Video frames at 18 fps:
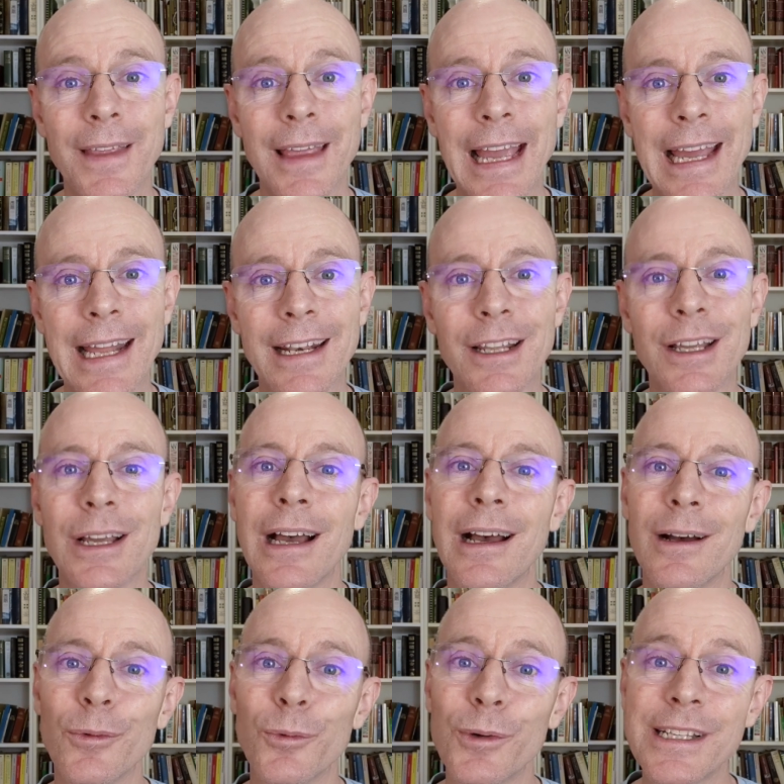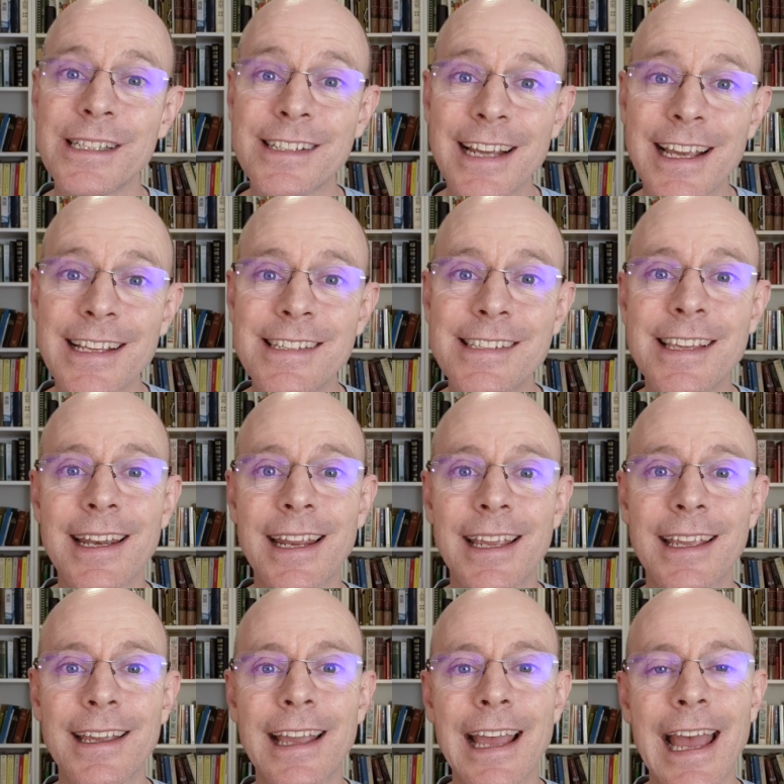And we stay
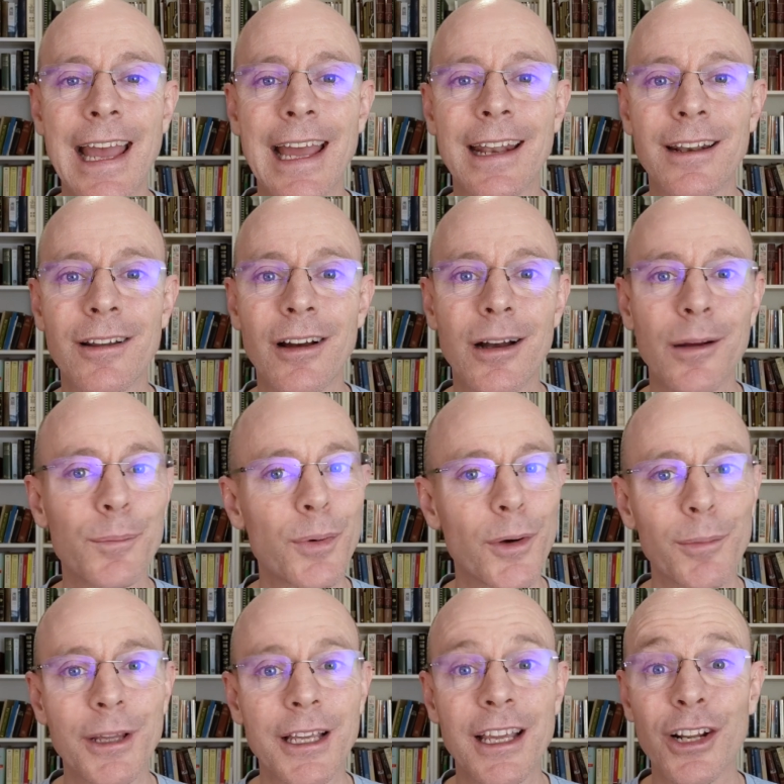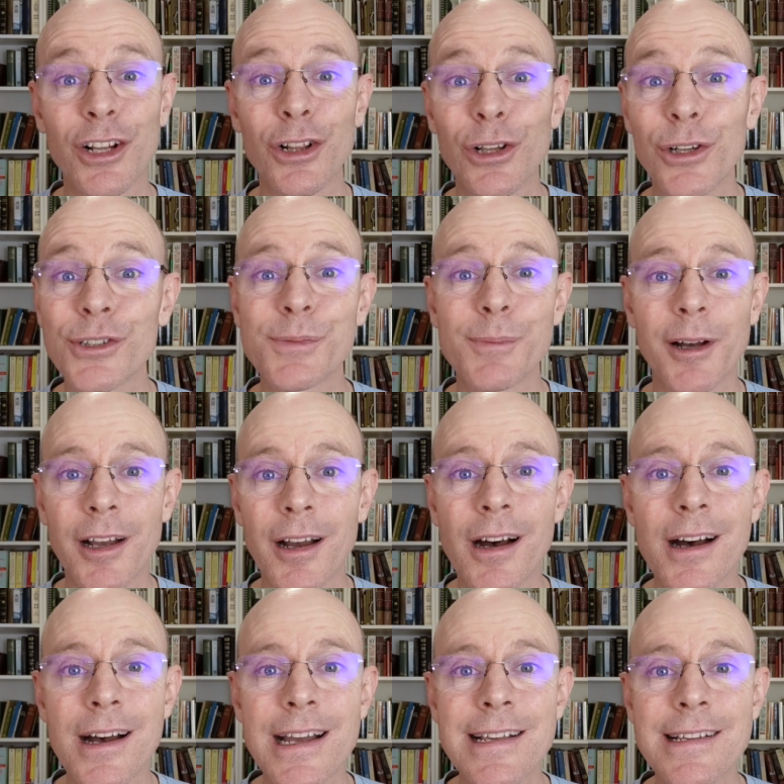sitting, and I'm probably going to close my
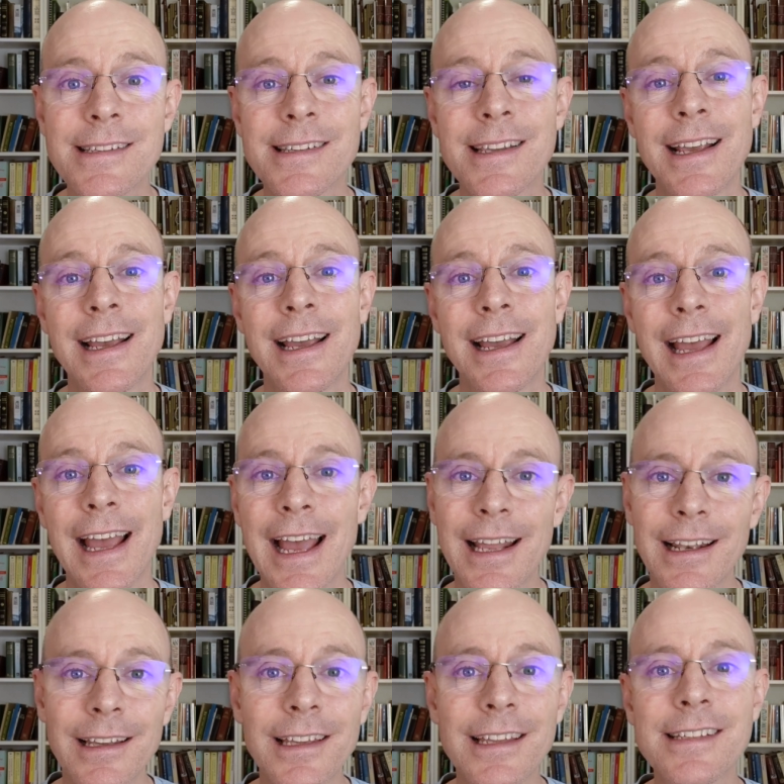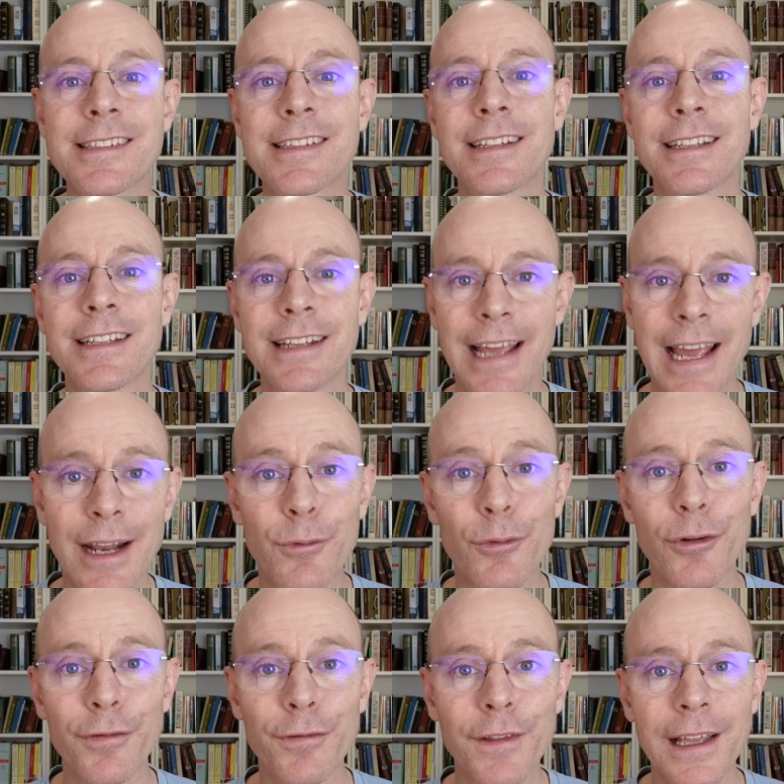eyes and listen
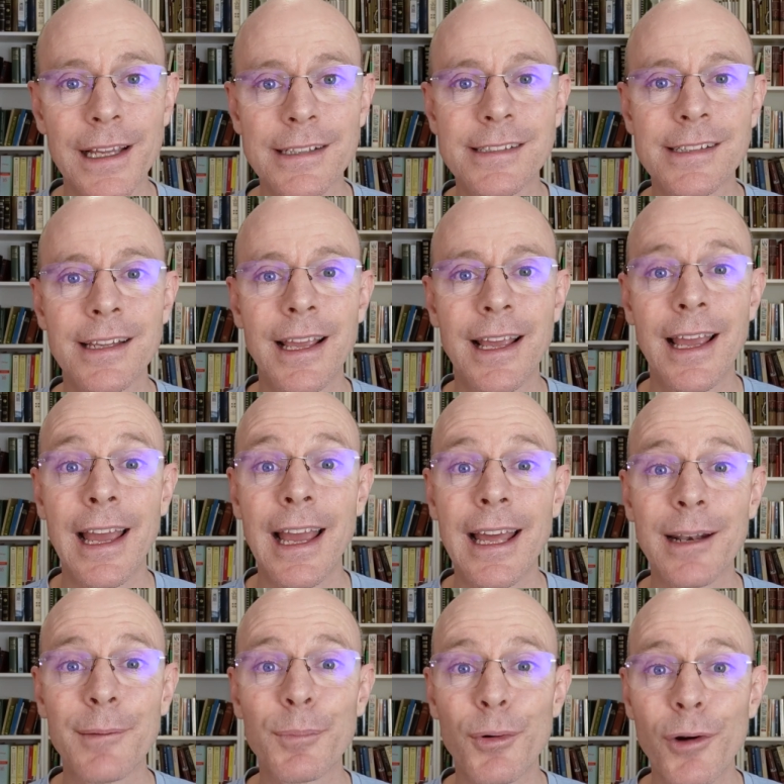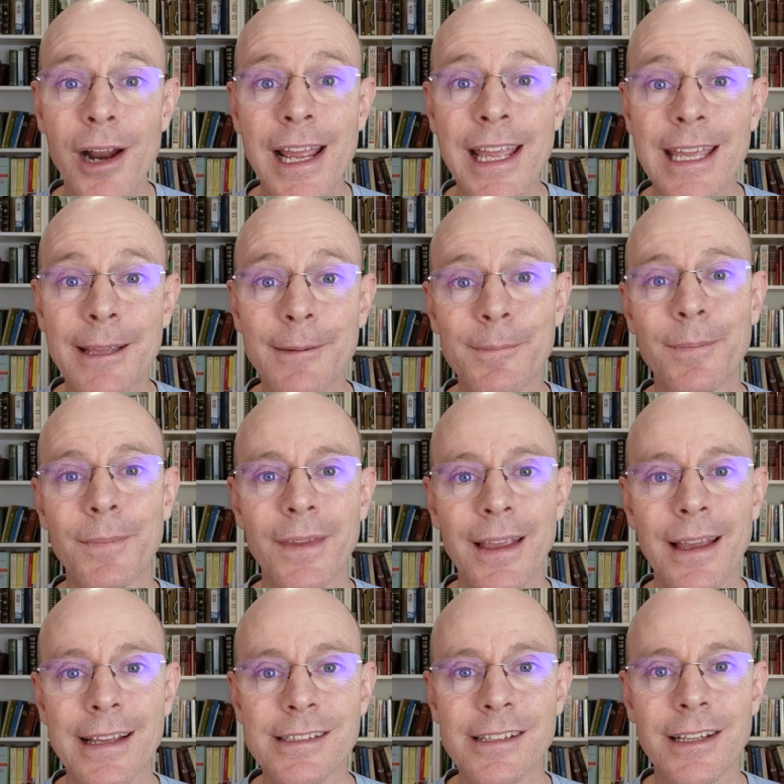and reflect and pray
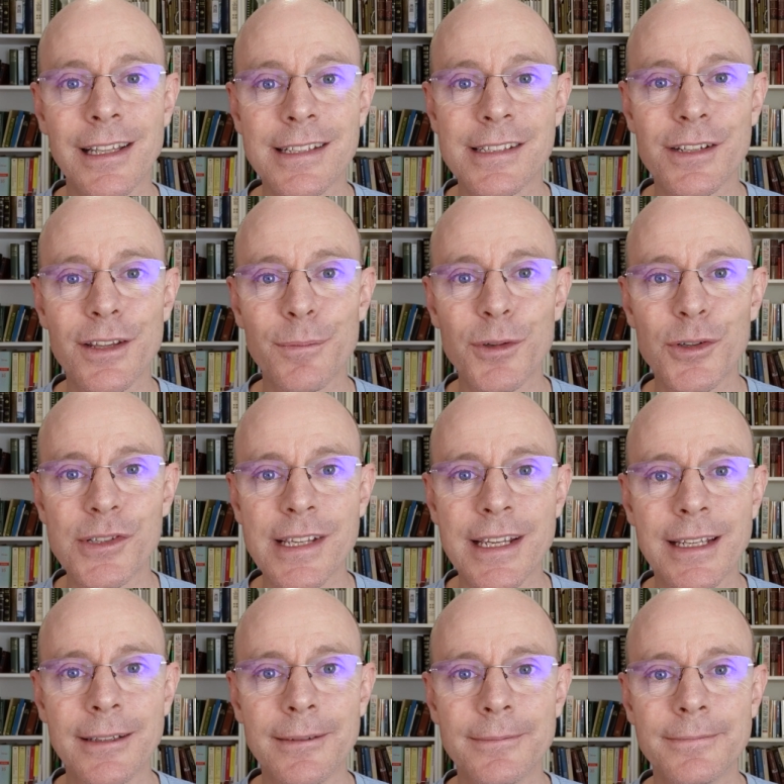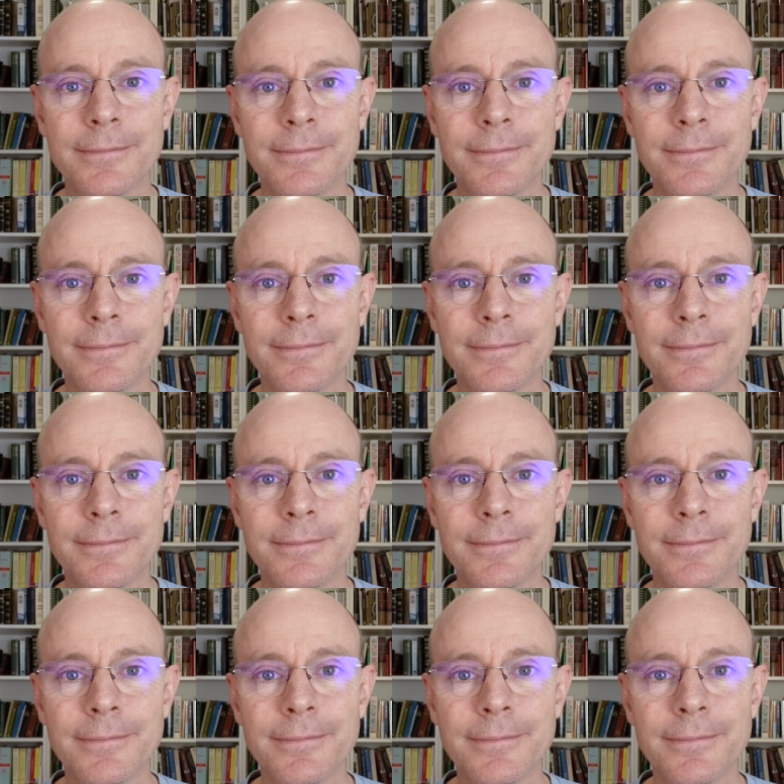as I listen to the music.